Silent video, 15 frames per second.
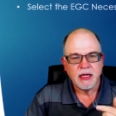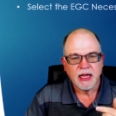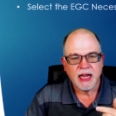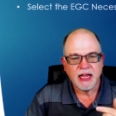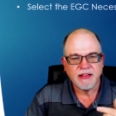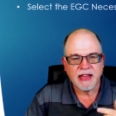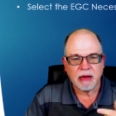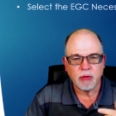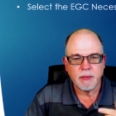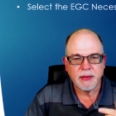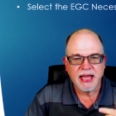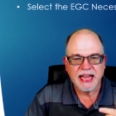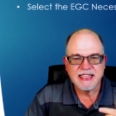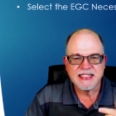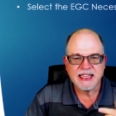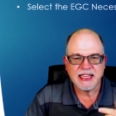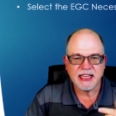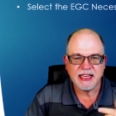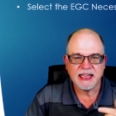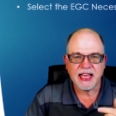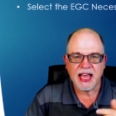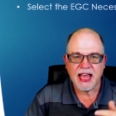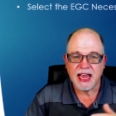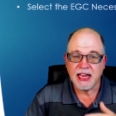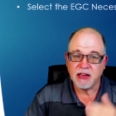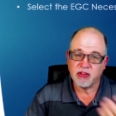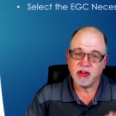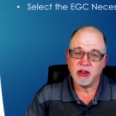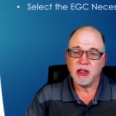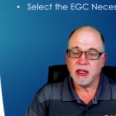And that would be a 10
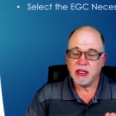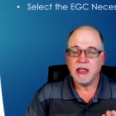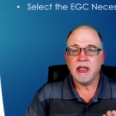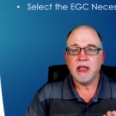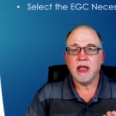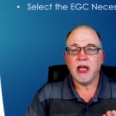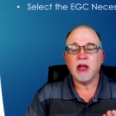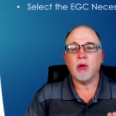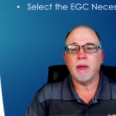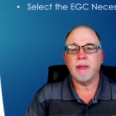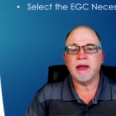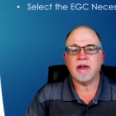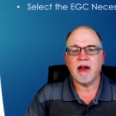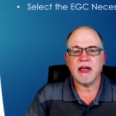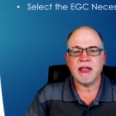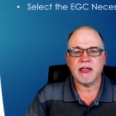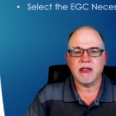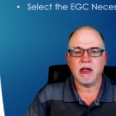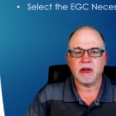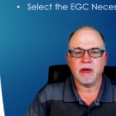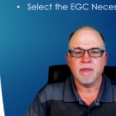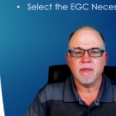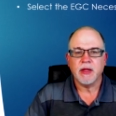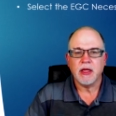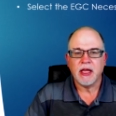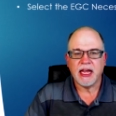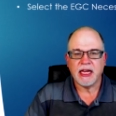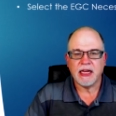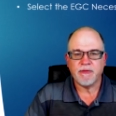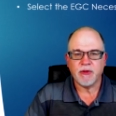gauge equipment grounding conductor.
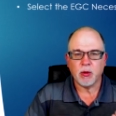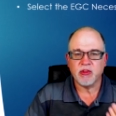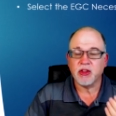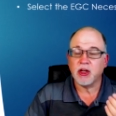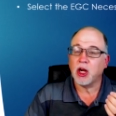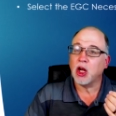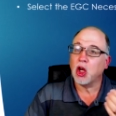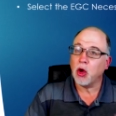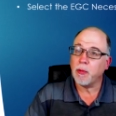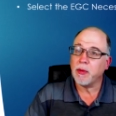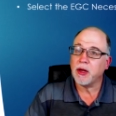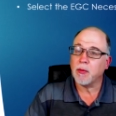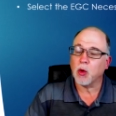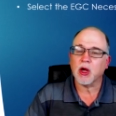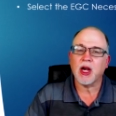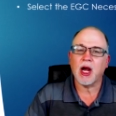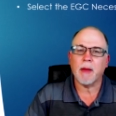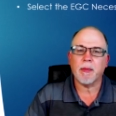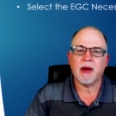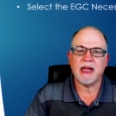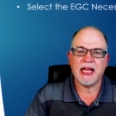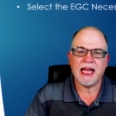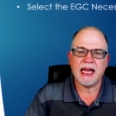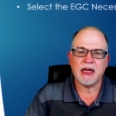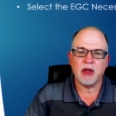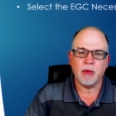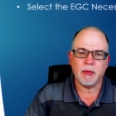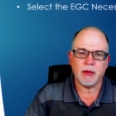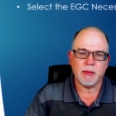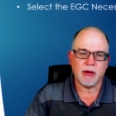And if it was an aluminum or copper clad
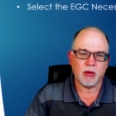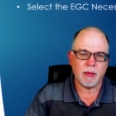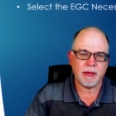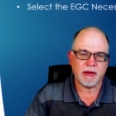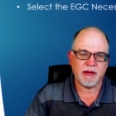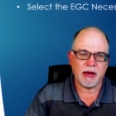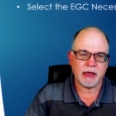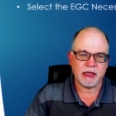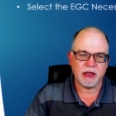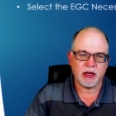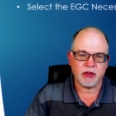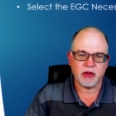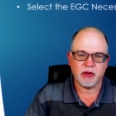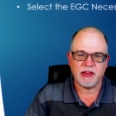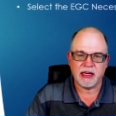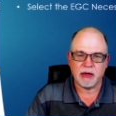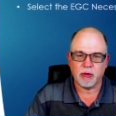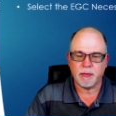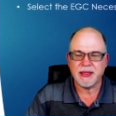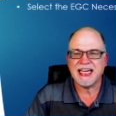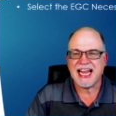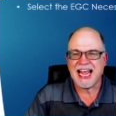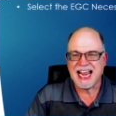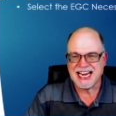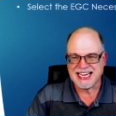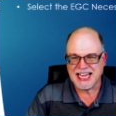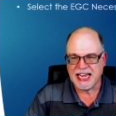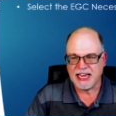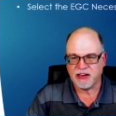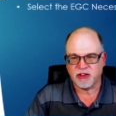aluminum equipment grounding conductor, then it would be an 8
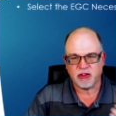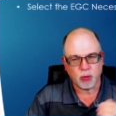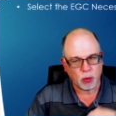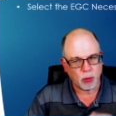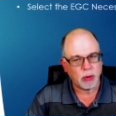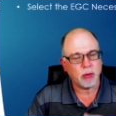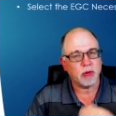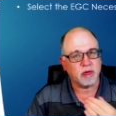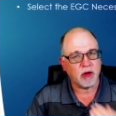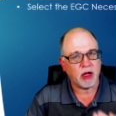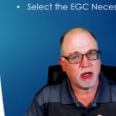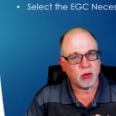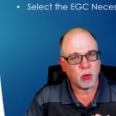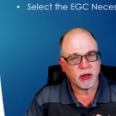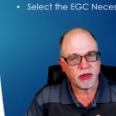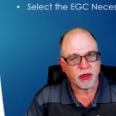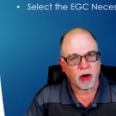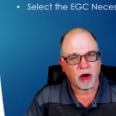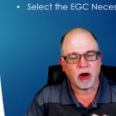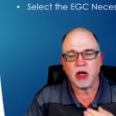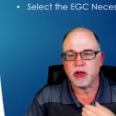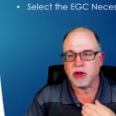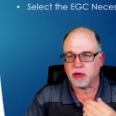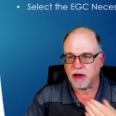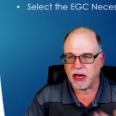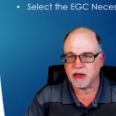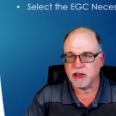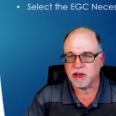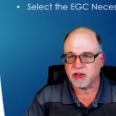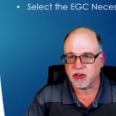gauge is what we would run with our
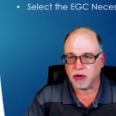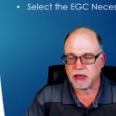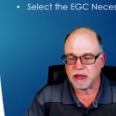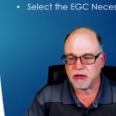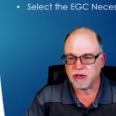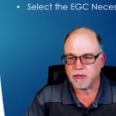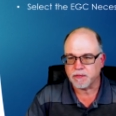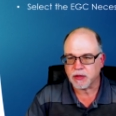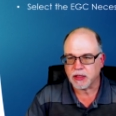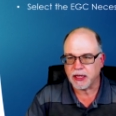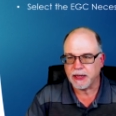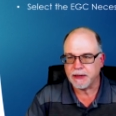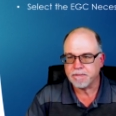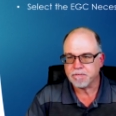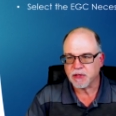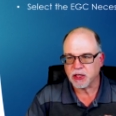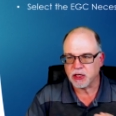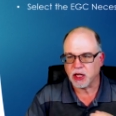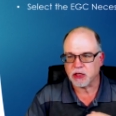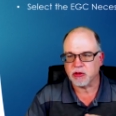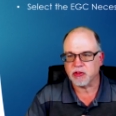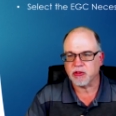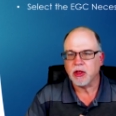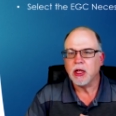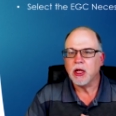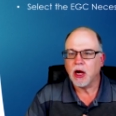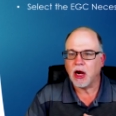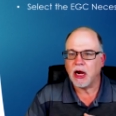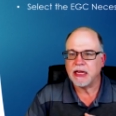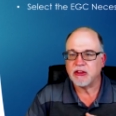ungrounded circuits, okay? Conductors.
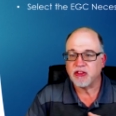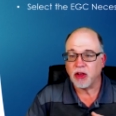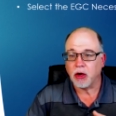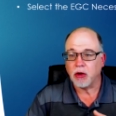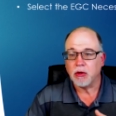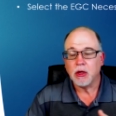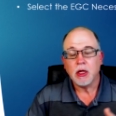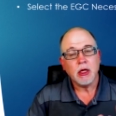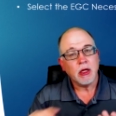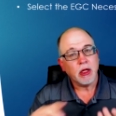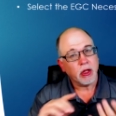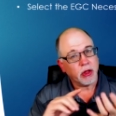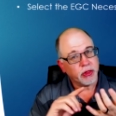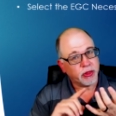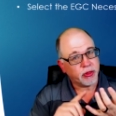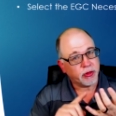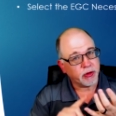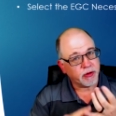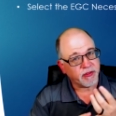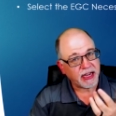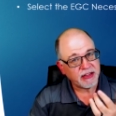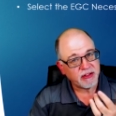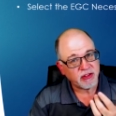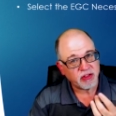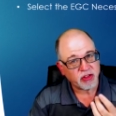All right, so the device is